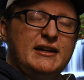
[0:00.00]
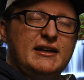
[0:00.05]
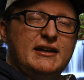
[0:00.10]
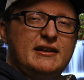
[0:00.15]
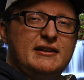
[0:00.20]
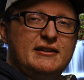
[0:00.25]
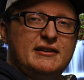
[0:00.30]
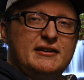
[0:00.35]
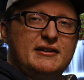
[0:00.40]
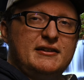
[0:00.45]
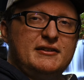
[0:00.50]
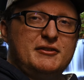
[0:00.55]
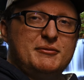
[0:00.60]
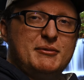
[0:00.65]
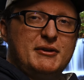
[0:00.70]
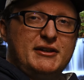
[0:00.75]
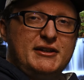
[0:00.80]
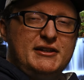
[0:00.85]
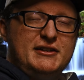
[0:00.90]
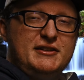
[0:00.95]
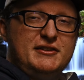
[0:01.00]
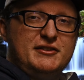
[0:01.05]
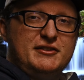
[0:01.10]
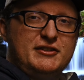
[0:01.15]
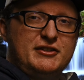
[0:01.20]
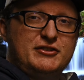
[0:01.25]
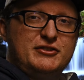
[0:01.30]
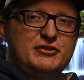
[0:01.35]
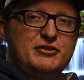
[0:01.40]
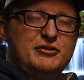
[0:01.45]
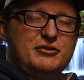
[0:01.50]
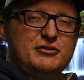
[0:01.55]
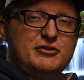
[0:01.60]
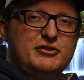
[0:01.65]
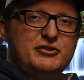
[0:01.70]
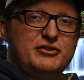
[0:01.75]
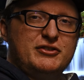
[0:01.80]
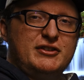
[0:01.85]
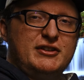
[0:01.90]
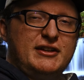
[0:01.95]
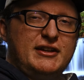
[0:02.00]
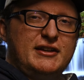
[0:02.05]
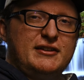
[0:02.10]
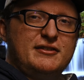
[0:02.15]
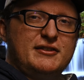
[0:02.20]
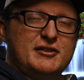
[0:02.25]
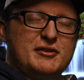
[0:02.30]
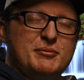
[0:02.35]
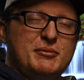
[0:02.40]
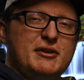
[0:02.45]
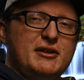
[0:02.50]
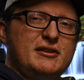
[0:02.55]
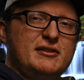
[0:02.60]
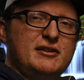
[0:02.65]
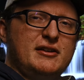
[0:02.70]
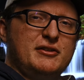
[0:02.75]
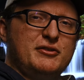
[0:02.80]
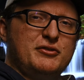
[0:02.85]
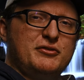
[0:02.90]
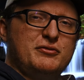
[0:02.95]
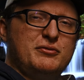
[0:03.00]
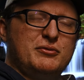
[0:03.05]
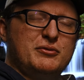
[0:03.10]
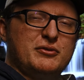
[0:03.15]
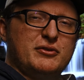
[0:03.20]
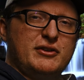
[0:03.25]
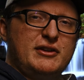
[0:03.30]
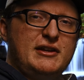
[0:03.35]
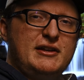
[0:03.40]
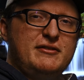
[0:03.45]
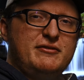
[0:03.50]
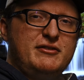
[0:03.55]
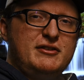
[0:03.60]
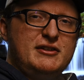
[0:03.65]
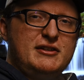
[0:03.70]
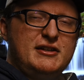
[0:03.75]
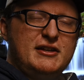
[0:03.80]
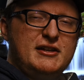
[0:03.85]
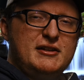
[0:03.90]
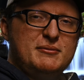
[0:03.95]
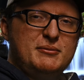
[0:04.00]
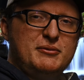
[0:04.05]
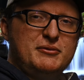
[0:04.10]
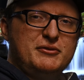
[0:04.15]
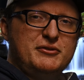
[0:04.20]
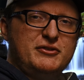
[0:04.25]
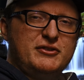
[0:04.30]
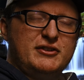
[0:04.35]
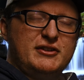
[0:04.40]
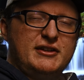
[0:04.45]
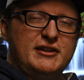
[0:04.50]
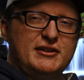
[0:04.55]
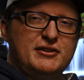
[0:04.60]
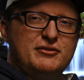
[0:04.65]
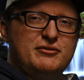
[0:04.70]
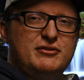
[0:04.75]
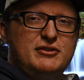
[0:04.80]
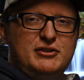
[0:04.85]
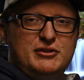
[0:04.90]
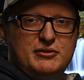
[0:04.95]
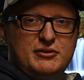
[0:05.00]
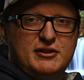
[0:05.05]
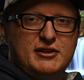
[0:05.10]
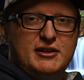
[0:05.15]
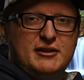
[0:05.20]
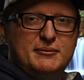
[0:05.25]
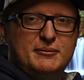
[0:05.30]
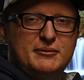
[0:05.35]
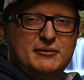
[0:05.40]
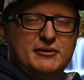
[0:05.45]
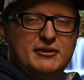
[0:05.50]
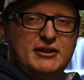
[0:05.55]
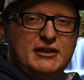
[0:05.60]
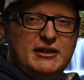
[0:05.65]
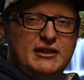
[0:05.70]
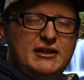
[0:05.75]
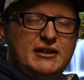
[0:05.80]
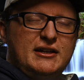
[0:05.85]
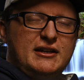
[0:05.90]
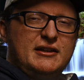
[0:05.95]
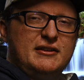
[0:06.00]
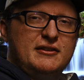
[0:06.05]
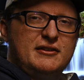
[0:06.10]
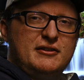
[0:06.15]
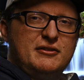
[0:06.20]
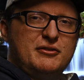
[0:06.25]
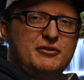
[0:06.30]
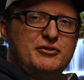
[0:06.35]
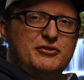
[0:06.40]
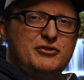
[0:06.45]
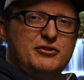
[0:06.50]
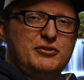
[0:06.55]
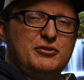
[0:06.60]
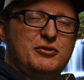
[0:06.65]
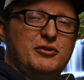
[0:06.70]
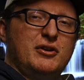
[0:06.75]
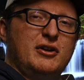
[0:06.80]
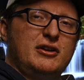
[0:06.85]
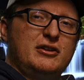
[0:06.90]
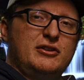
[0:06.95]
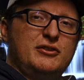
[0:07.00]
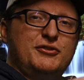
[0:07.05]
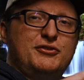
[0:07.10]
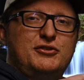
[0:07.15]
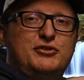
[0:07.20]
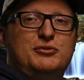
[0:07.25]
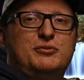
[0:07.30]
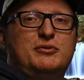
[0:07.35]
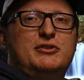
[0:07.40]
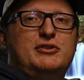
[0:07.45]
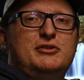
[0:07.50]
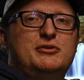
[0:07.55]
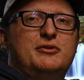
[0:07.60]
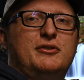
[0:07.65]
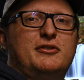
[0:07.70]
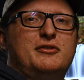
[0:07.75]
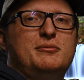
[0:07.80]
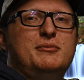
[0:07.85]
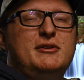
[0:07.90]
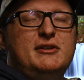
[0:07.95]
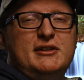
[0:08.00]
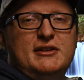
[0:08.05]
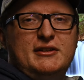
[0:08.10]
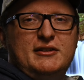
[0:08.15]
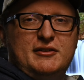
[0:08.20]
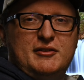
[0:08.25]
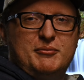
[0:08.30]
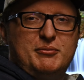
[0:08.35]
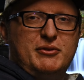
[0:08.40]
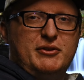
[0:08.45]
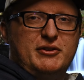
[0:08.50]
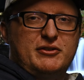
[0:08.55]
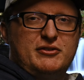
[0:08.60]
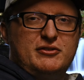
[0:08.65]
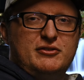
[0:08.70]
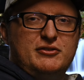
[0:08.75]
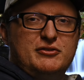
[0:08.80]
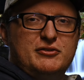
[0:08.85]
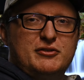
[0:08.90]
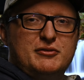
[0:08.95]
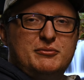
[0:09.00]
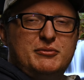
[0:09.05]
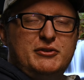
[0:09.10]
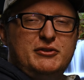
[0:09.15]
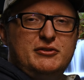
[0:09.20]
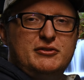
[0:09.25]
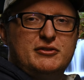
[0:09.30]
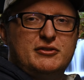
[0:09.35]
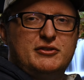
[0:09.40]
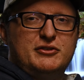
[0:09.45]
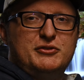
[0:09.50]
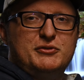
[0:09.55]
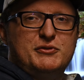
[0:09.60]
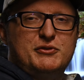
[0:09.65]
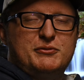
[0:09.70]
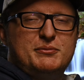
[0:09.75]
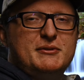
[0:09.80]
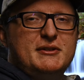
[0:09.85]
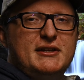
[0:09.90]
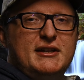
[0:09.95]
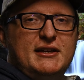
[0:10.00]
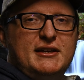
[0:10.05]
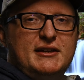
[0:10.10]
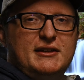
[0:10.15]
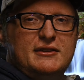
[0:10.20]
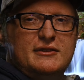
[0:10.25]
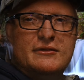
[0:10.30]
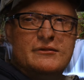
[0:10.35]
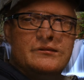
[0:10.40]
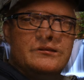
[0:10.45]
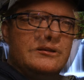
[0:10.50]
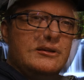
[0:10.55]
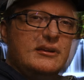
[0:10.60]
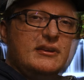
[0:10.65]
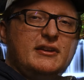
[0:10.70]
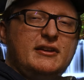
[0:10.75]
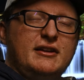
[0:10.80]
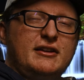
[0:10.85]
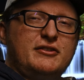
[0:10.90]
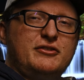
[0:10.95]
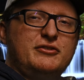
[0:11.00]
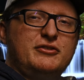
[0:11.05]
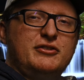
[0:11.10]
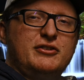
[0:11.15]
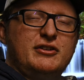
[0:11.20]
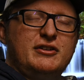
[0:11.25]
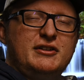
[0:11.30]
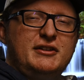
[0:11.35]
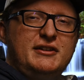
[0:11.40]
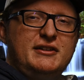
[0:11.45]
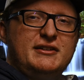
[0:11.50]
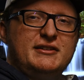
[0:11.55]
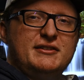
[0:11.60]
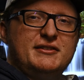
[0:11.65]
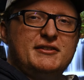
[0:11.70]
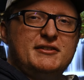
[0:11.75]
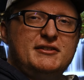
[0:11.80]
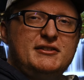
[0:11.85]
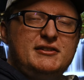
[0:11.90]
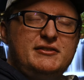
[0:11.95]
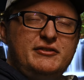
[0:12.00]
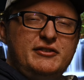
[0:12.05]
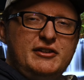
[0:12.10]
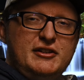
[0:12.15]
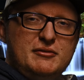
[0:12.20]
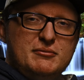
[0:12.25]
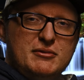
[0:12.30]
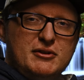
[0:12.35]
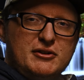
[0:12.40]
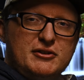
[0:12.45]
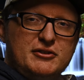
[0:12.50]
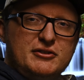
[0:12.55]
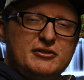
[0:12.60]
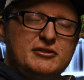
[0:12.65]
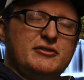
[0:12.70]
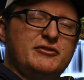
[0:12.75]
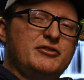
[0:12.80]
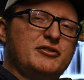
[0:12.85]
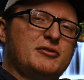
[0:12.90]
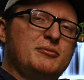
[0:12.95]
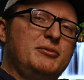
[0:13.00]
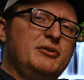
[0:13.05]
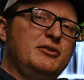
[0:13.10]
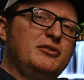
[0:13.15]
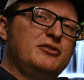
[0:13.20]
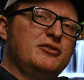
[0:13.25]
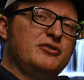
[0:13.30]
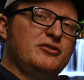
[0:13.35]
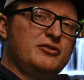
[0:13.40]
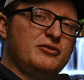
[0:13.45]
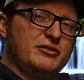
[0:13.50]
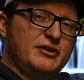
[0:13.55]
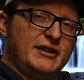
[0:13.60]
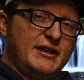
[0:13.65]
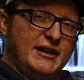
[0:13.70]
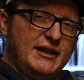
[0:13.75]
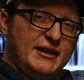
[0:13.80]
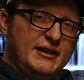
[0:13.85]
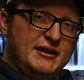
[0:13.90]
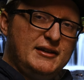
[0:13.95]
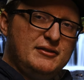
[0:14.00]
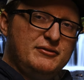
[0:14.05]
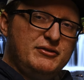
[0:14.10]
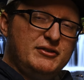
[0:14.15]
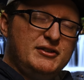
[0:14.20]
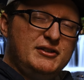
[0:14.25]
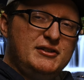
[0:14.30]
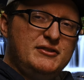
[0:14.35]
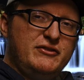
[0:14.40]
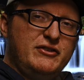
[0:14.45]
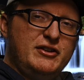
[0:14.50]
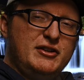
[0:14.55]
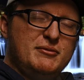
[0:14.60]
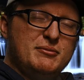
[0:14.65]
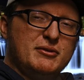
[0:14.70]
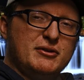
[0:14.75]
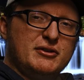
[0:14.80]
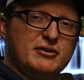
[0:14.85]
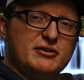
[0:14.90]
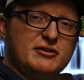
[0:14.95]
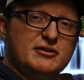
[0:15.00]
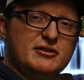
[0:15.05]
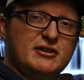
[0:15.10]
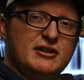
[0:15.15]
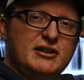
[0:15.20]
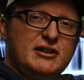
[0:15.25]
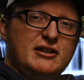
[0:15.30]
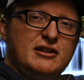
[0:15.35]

And uh, it's about $86, and it has like the pigtails for the AV cables and the S-video cable, and then also goes into a USB that plugs into your computer, USB-A, and the next thing you're going to need is a DVD burner. If your computer doesn't already have a DVD burner,